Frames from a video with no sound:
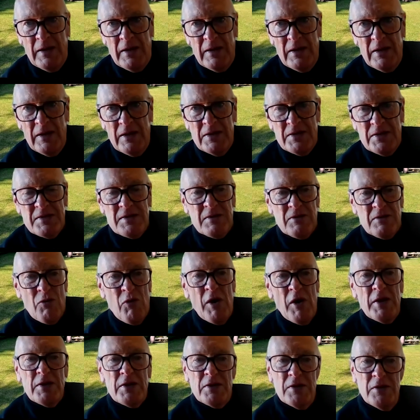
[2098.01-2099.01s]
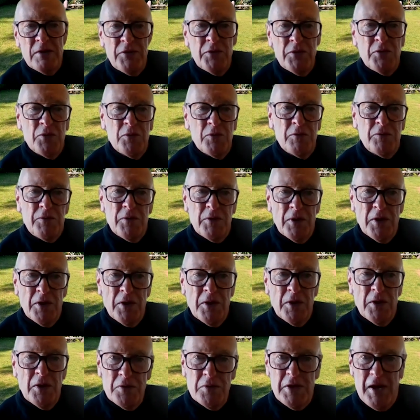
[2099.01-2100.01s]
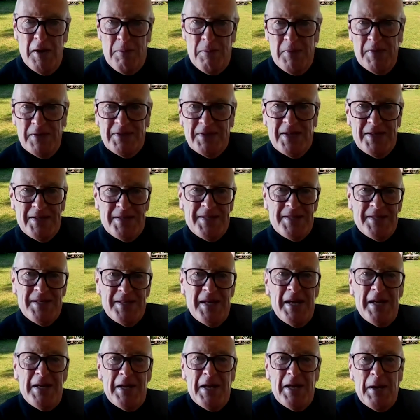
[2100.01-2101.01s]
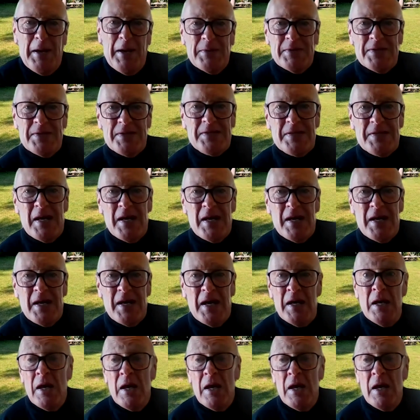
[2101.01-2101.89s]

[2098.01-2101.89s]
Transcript: it's quite difficult for local government to stand up and say,